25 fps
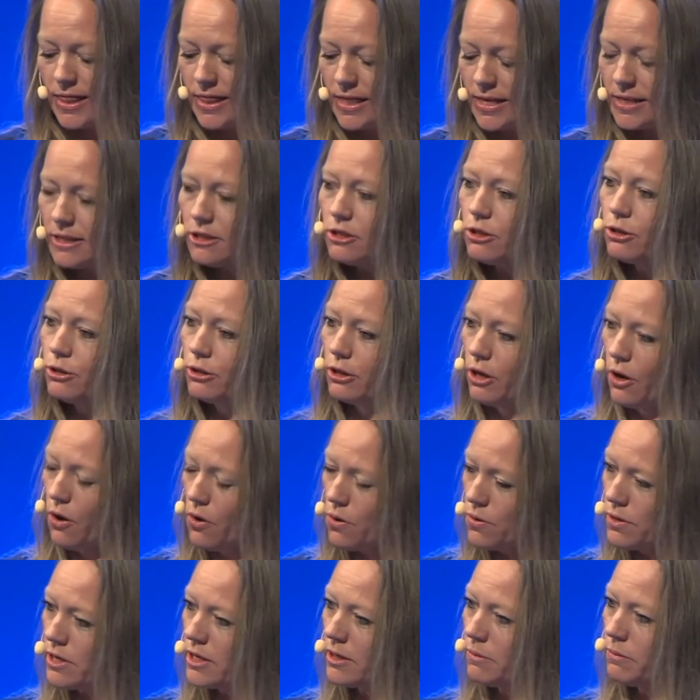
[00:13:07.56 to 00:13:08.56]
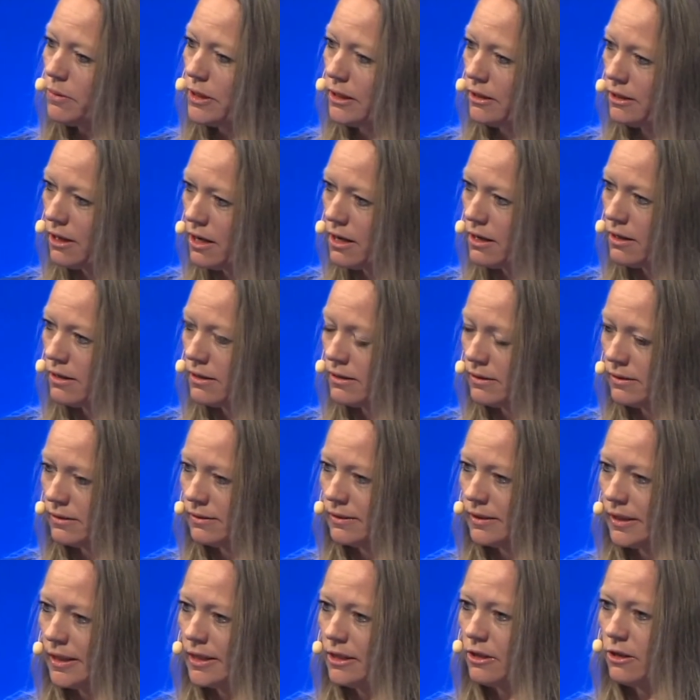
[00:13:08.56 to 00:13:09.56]
And this could only be
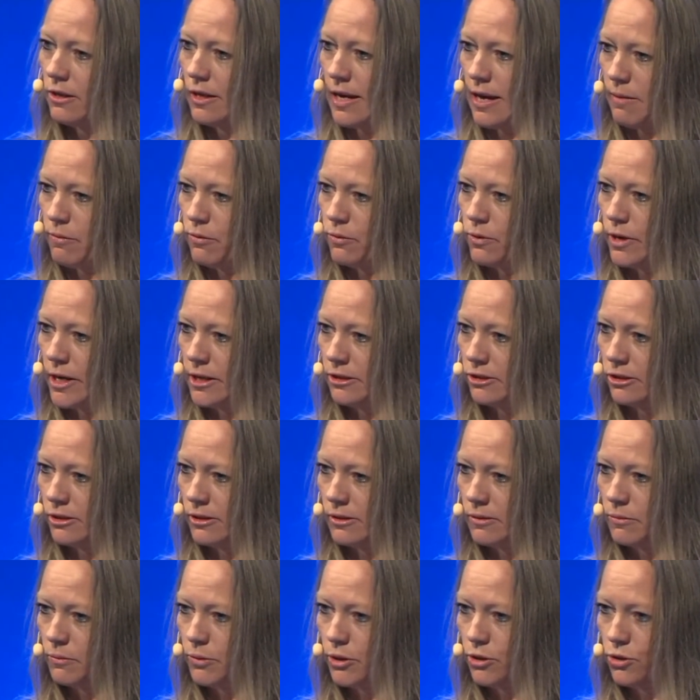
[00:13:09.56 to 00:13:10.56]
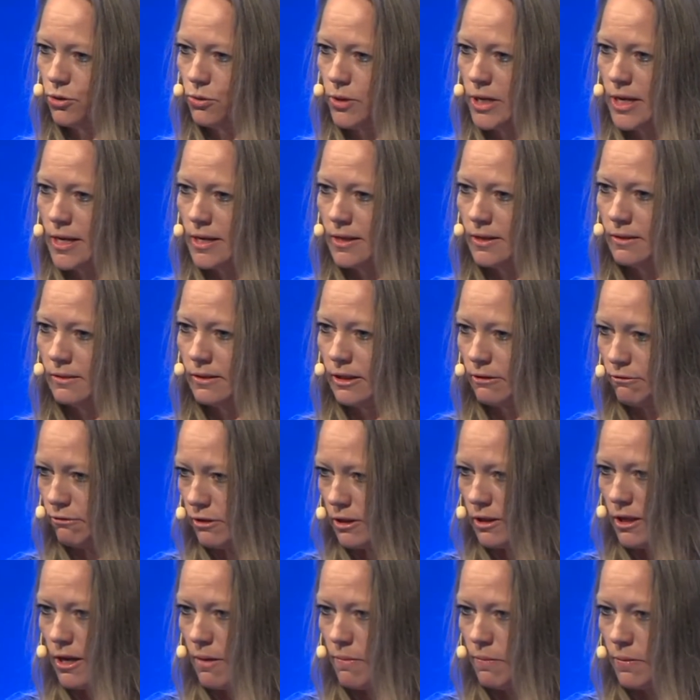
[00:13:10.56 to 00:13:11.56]
done in collaboration between
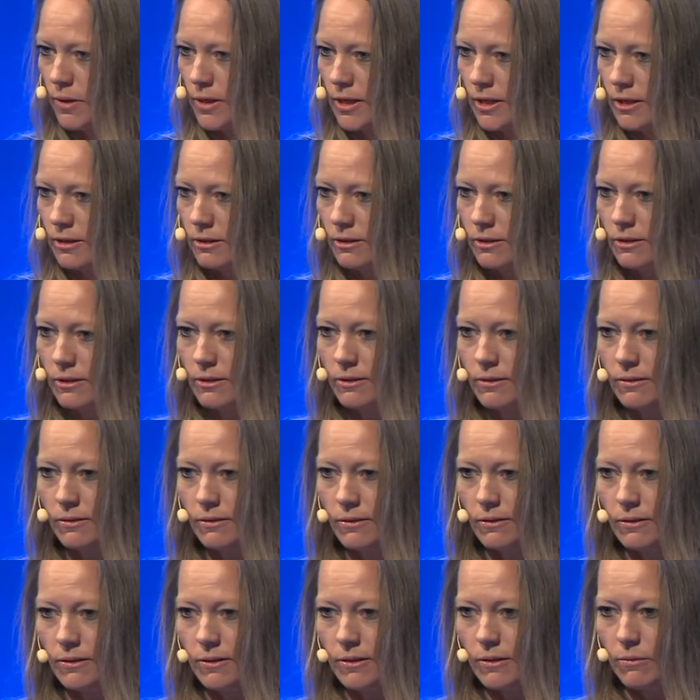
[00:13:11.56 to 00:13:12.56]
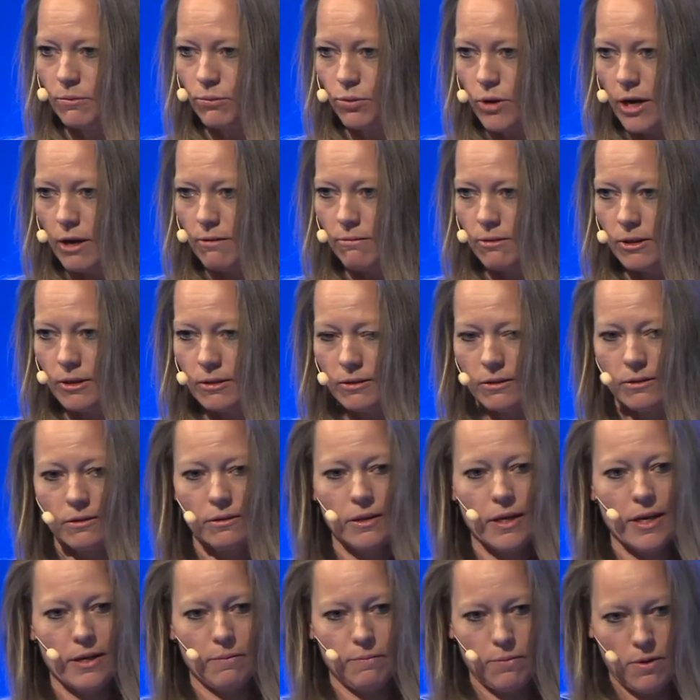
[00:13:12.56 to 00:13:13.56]
different companies,
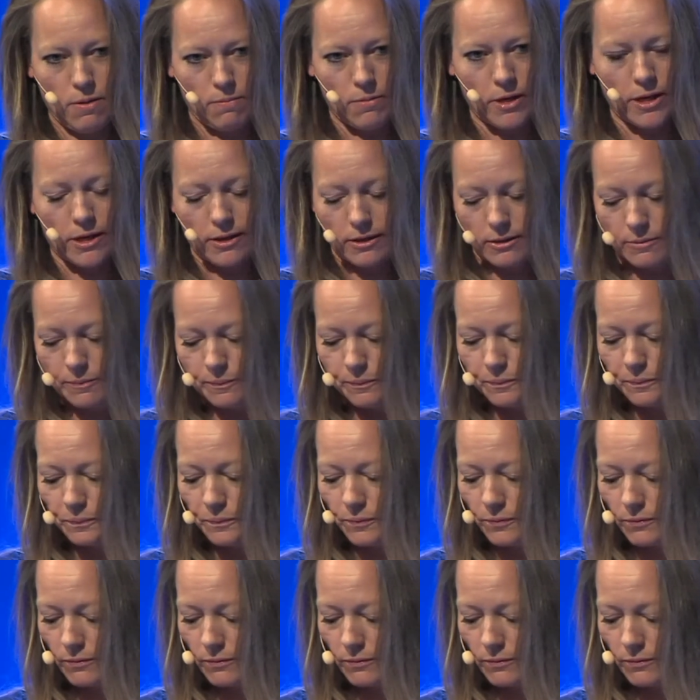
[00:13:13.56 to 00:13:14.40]
private and public.